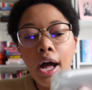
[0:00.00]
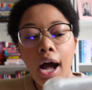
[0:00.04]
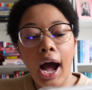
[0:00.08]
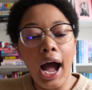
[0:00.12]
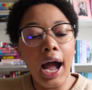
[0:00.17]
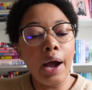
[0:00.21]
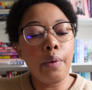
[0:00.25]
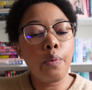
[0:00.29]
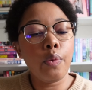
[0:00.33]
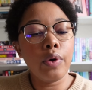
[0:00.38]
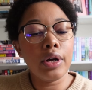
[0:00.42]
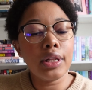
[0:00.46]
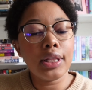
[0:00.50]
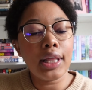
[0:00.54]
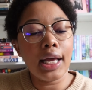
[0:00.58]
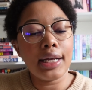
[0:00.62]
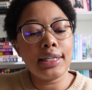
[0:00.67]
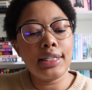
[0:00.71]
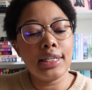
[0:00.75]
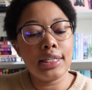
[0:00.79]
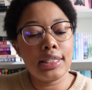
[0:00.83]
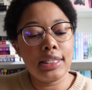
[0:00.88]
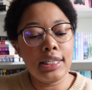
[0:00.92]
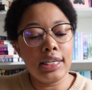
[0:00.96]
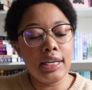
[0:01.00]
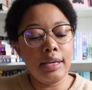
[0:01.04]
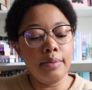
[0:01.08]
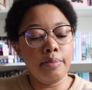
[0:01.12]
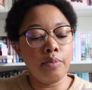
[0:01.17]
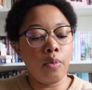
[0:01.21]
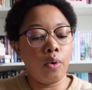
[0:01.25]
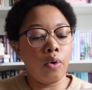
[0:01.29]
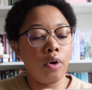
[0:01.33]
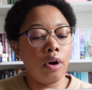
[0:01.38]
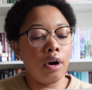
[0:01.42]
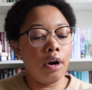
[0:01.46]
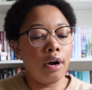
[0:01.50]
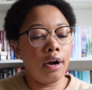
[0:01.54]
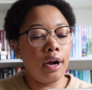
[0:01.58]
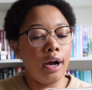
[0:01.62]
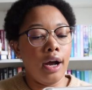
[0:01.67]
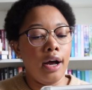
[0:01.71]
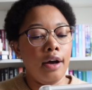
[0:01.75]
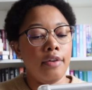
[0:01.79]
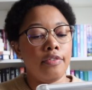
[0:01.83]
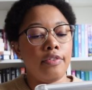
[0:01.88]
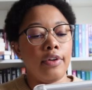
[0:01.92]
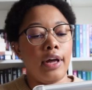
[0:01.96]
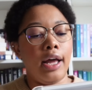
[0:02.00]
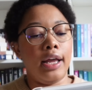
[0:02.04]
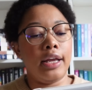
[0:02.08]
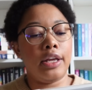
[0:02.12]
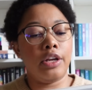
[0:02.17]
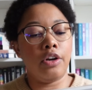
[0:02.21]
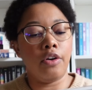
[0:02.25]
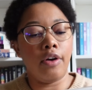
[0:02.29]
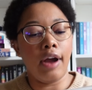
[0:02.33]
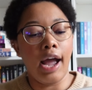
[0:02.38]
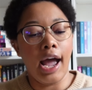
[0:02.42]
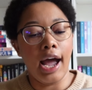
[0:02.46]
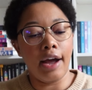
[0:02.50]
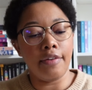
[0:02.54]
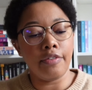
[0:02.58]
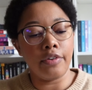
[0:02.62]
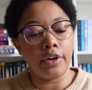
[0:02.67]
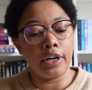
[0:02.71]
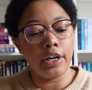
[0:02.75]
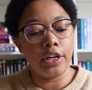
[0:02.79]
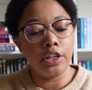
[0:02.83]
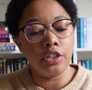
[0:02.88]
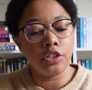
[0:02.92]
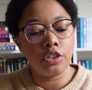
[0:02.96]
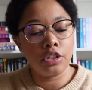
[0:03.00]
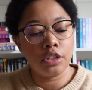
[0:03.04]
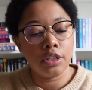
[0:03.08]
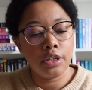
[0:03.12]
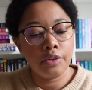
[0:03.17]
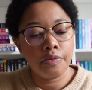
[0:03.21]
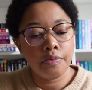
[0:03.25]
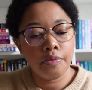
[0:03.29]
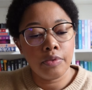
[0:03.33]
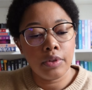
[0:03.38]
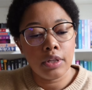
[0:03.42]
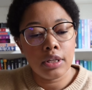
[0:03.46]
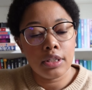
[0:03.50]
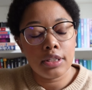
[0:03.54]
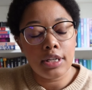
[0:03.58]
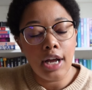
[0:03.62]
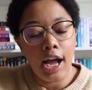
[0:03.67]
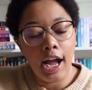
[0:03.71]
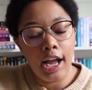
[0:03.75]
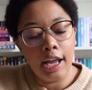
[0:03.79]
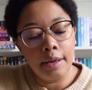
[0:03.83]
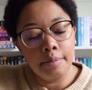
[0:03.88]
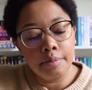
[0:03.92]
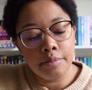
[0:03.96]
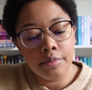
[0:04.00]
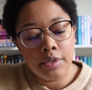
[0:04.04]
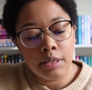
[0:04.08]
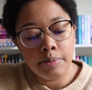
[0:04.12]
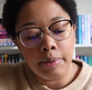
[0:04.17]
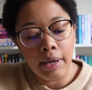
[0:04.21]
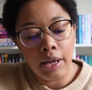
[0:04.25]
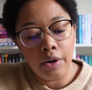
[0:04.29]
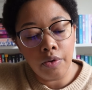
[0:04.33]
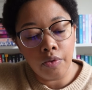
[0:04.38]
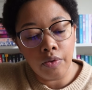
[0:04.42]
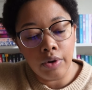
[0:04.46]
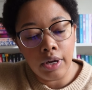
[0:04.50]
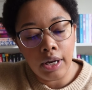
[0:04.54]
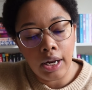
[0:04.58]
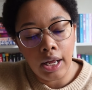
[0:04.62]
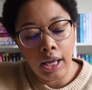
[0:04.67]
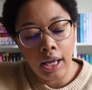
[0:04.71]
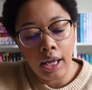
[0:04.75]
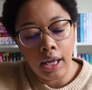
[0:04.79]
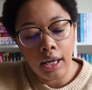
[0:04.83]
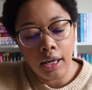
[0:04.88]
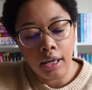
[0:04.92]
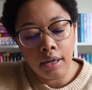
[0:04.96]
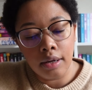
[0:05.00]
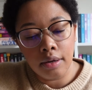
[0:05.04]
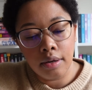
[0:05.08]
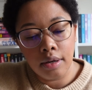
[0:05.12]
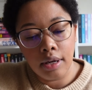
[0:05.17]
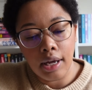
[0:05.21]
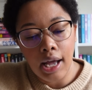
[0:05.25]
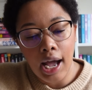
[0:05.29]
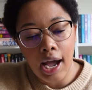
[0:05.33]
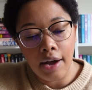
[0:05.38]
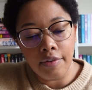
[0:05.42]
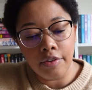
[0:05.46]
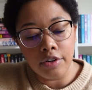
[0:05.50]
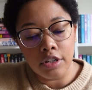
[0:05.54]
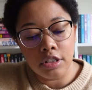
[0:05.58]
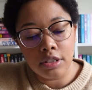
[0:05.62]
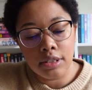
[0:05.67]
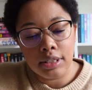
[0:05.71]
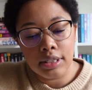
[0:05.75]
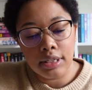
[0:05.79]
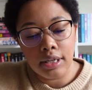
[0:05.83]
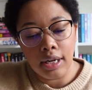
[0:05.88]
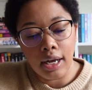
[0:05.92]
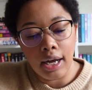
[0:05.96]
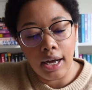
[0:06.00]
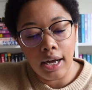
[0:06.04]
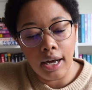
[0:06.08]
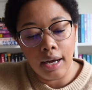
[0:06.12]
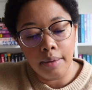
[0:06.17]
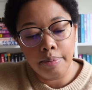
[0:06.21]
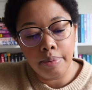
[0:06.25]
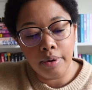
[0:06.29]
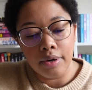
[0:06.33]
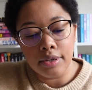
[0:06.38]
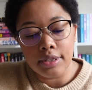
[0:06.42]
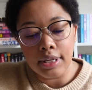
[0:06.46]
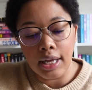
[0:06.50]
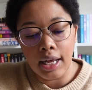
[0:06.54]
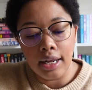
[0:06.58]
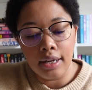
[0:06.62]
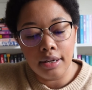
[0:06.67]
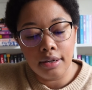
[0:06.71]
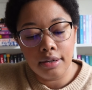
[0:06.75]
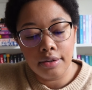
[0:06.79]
I would like to see more of, like, your average time spent reading, average average